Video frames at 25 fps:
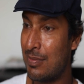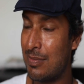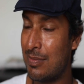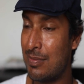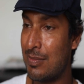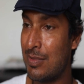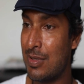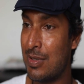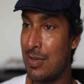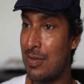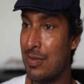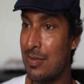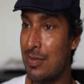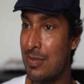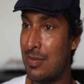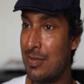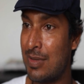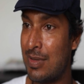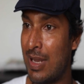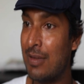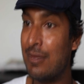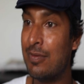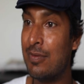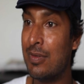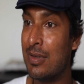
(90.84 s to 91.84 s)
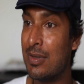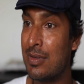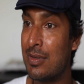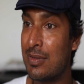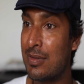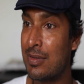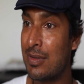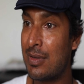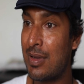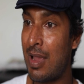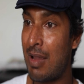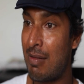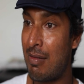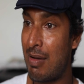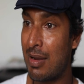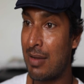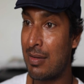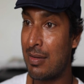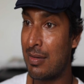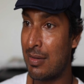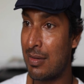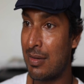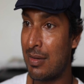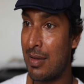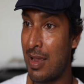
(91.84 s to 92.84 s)
you know, diverse
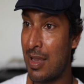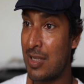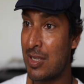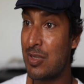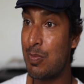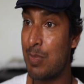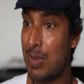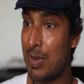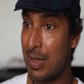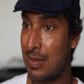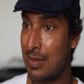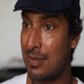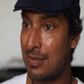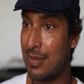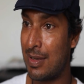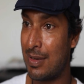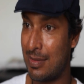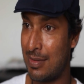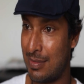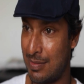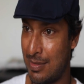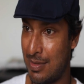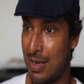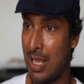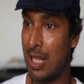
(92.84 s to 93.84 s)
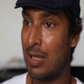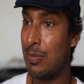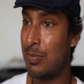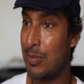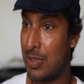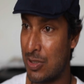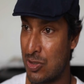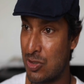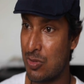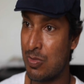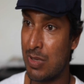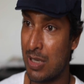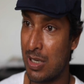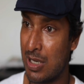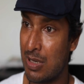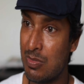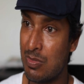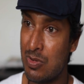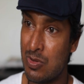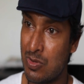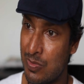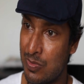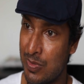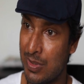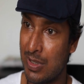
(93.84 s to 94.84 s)
character aspects that helped us to become who
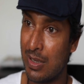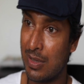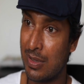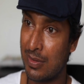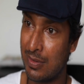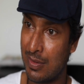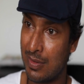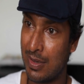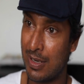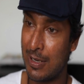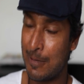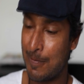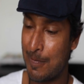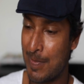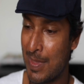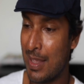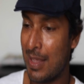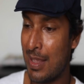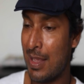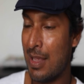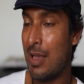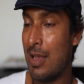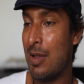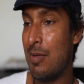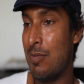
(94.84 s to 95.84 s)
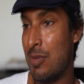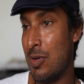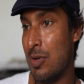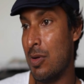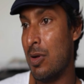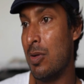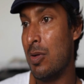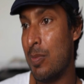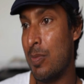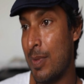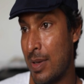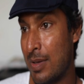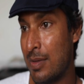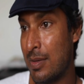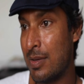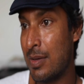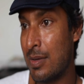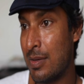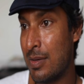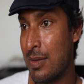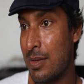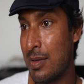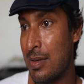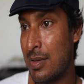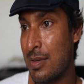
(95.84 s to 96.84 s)
we are today. We all went
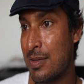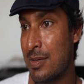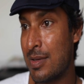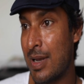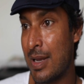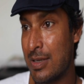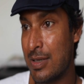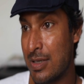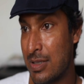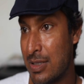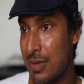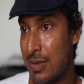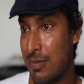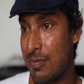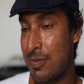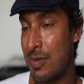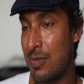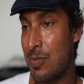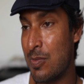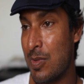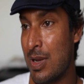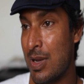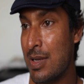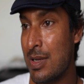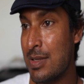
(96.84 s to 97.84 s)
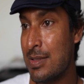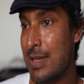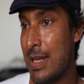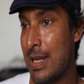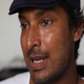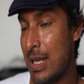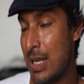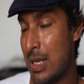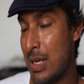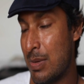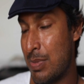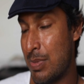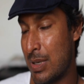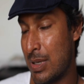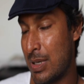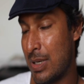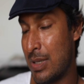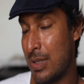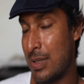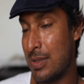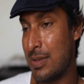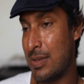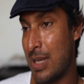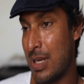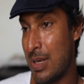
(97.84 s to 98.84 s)
in slightly different ways, but at
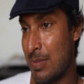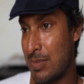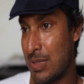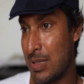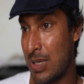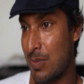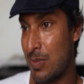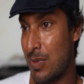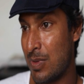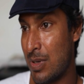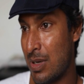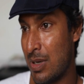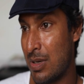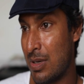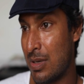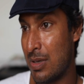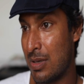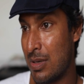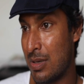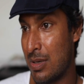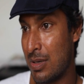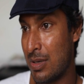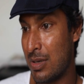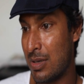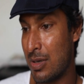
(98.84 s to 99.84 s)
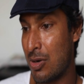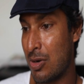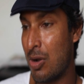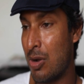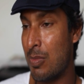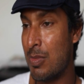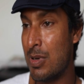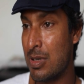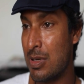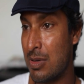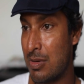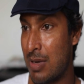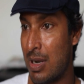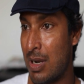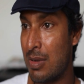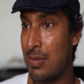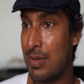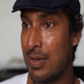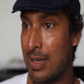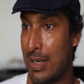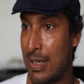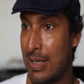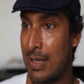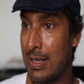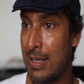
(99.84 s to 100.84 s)
the same time we had a common
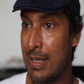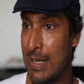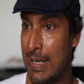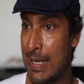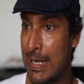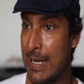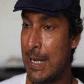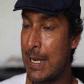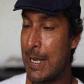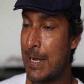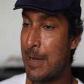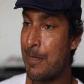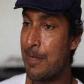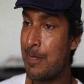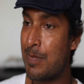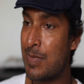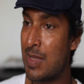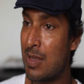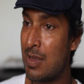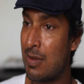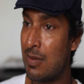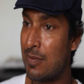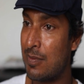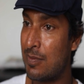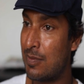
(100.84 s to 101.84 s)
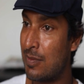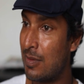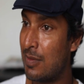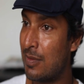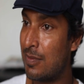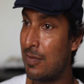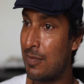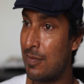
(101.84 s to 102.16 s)
grounding of